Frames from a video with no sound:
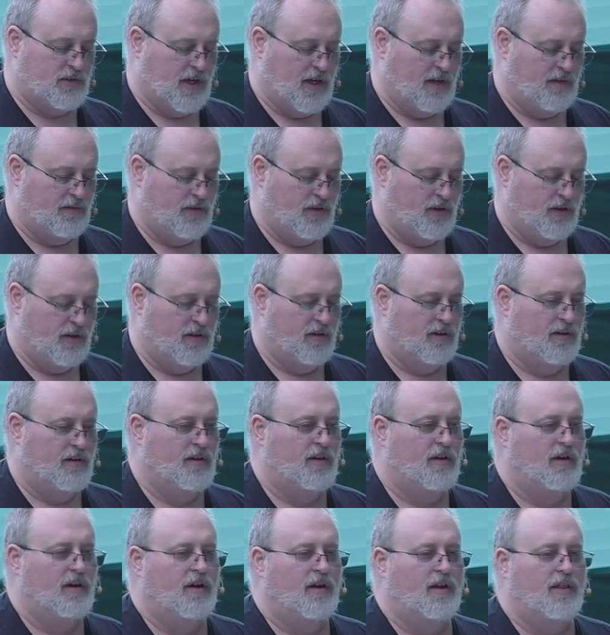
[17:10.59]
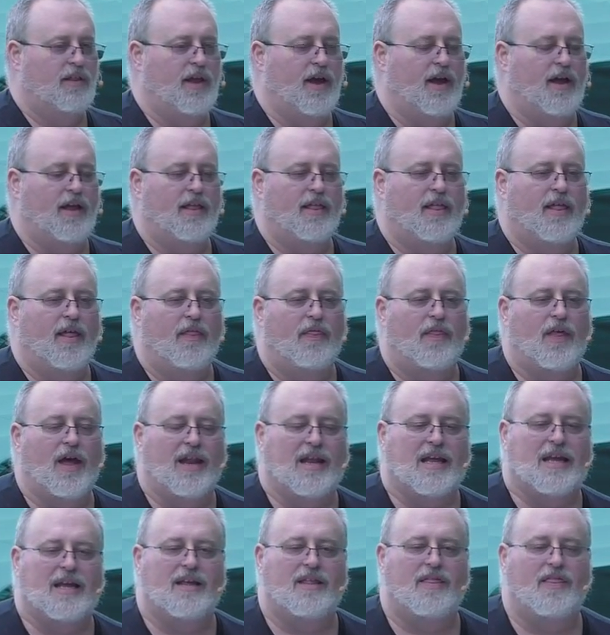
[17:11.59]
incredible love, incredible
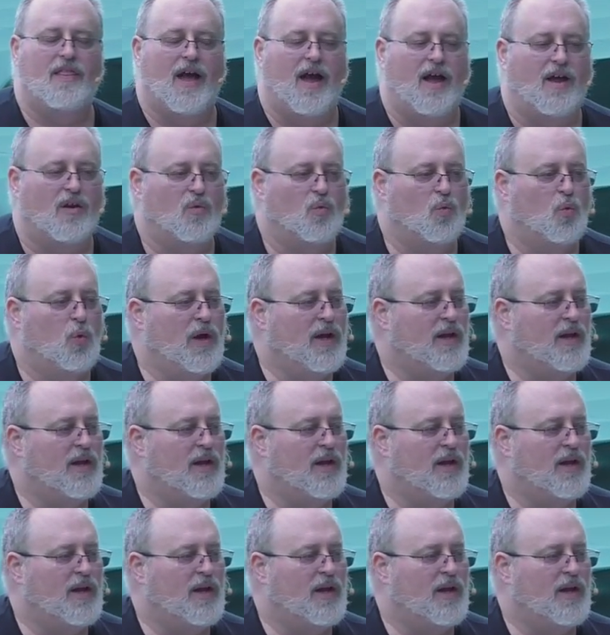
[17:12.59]
compassion here.